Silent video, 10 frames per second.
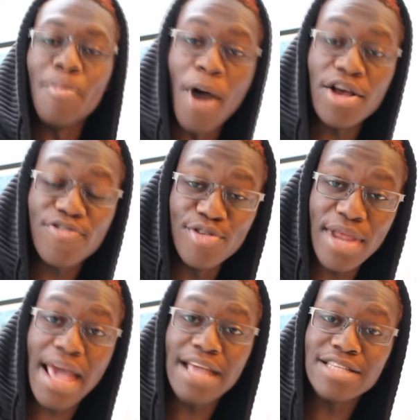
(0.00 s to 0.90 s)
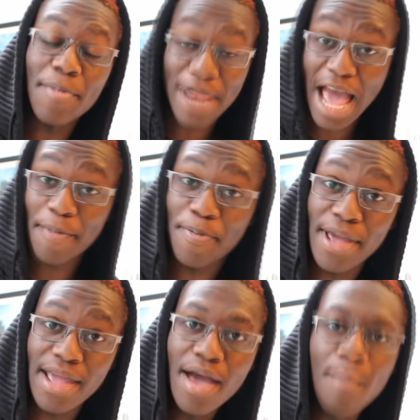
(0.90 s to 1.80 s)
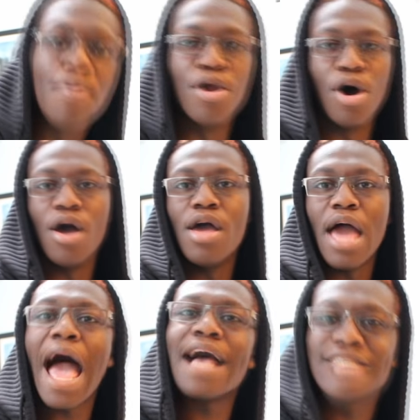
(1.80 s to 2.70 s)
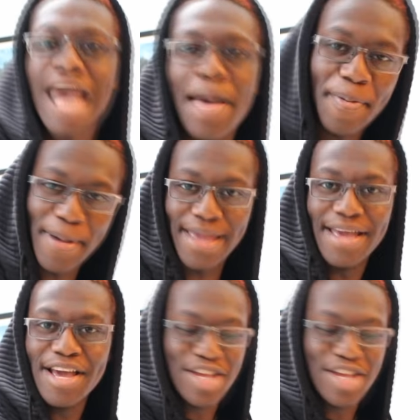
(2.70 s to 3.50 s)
You know, the past few days, I've been happy, but not as happy.